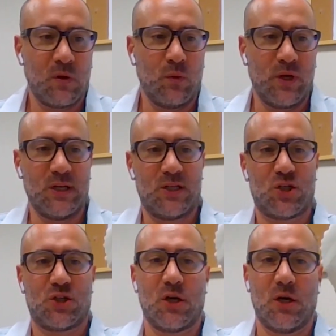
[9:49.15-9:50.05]
which
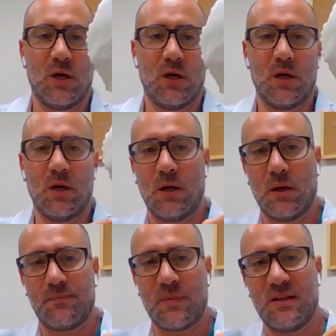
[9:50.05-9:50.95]

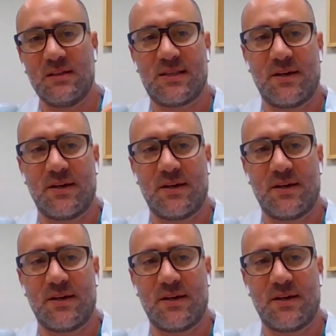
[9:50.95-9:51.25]
uh, in this